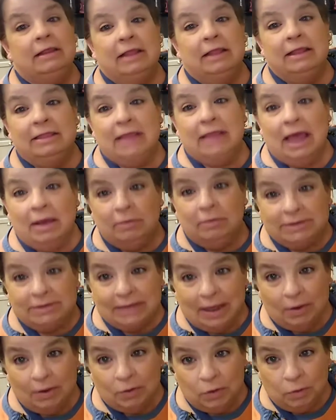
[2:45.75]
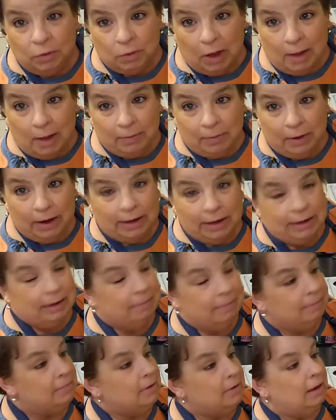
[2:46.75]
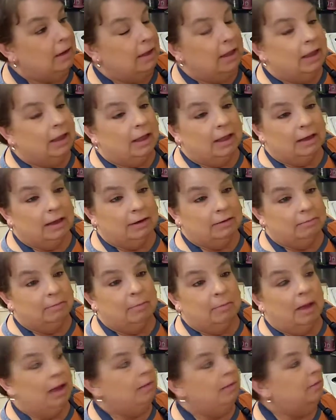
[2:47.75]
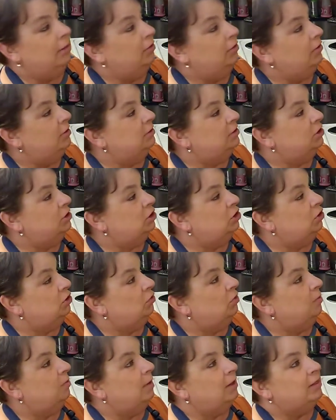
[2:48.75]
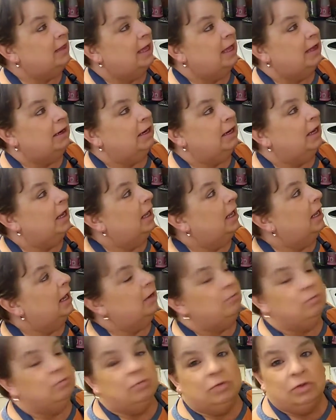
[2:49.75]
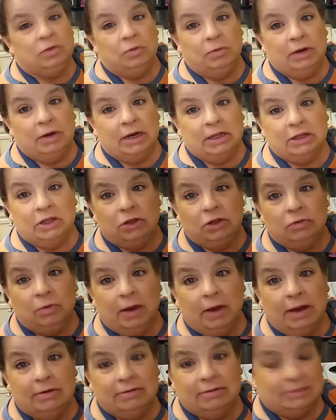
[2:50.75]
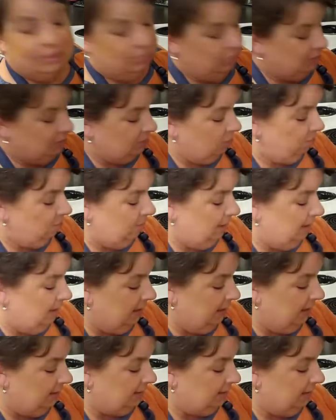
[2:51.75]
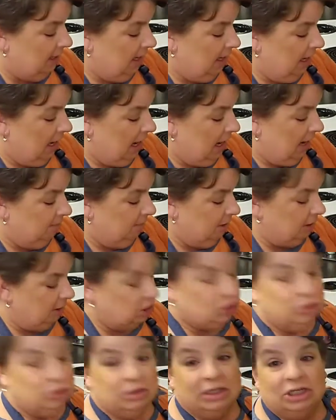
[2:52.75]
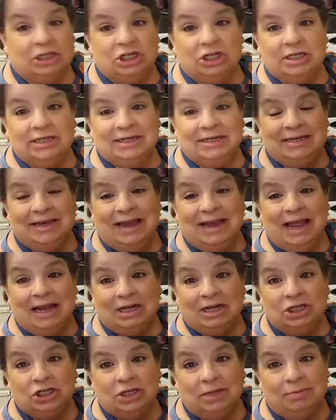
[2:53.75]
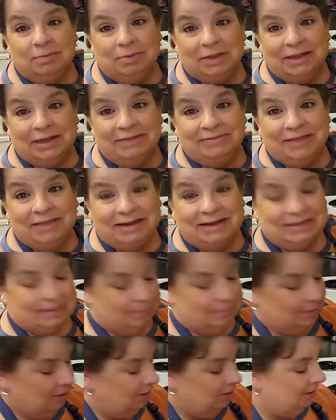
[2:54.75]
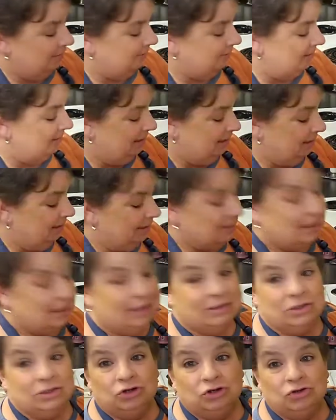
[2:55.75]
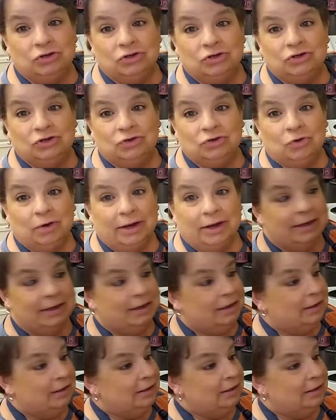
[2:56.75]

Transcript: But that was how you got pregnant. And my mother used to joke about that. And then when I look around, there were so many kids I'm not sure that she didn't actually believe that, to be honest. That's a true story.